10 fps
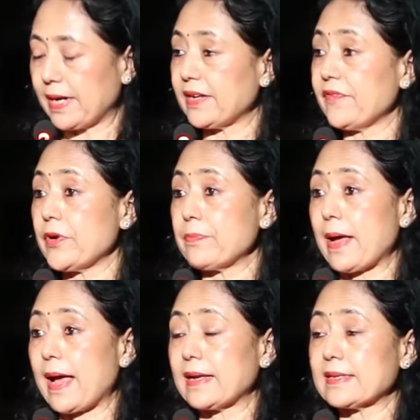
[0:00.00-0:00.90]
by different
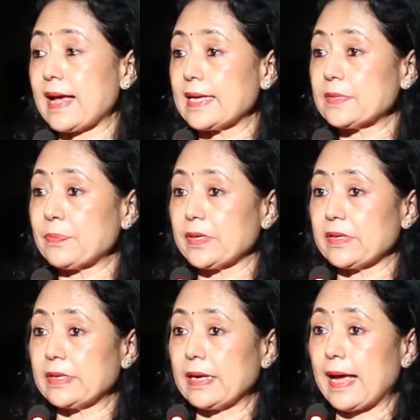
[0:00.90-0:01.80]
banks as per
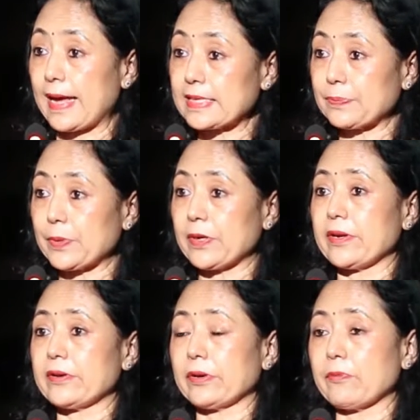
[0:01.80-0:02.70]

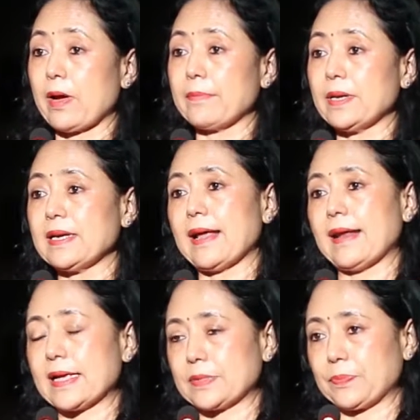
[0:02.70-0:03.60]
the requirement
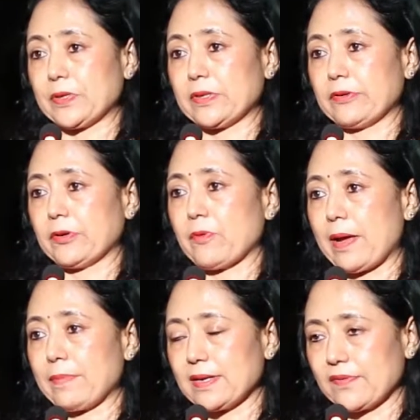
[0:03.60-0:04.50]
and as per the
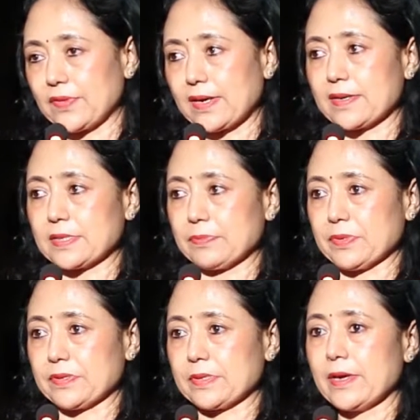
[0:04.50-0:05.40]
requirement of the
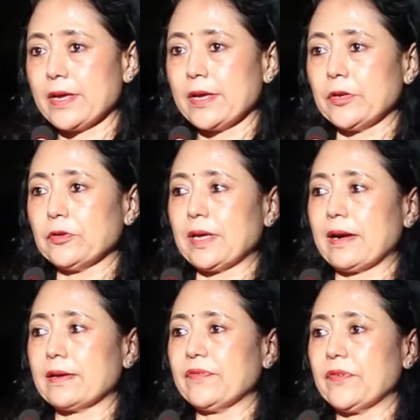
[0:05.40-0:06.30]
customers.
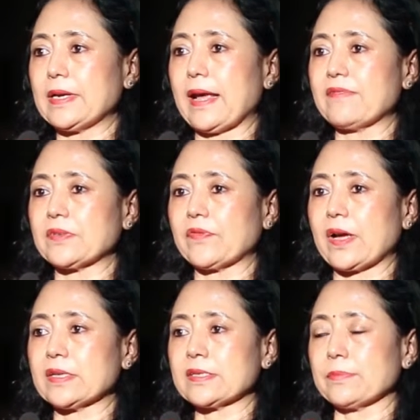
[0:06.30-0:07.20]
There are different types of
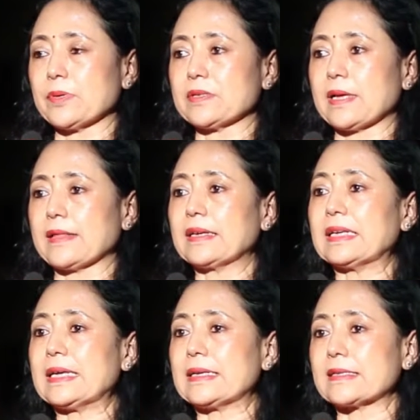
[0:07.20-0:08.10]
customers and
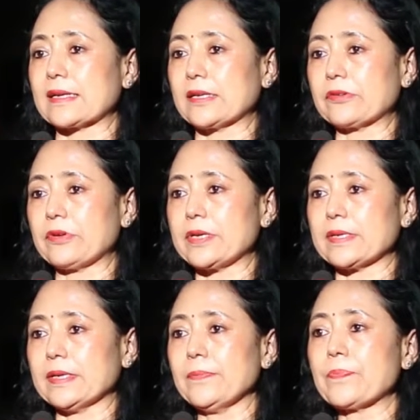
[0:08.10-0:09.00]
the need is
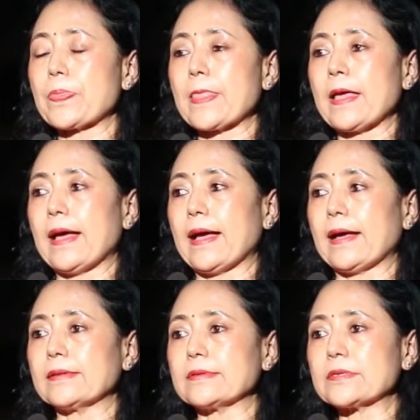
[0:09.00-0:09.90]
increasing,
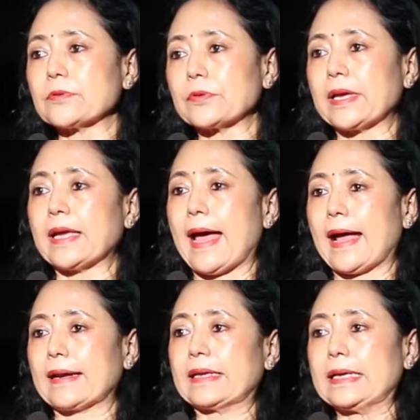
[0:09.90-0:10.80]
and so they
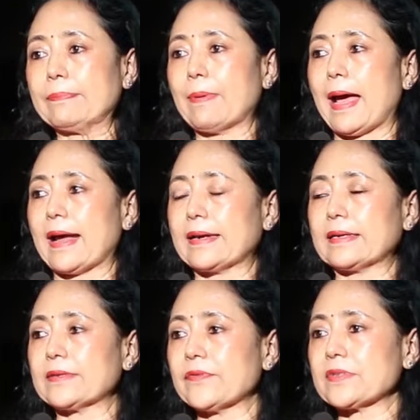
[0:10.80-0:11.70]
keep
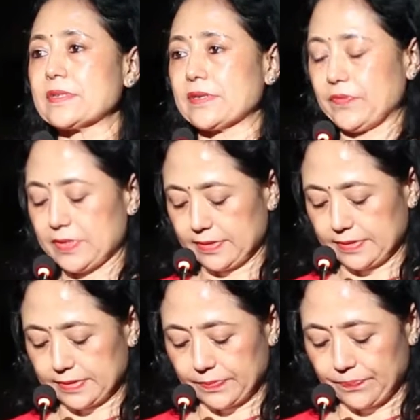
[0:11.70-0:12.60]
adding different
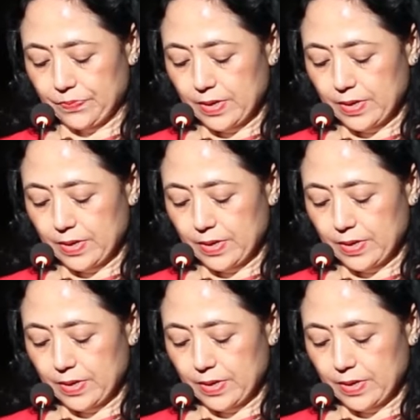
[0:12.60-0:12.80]
services.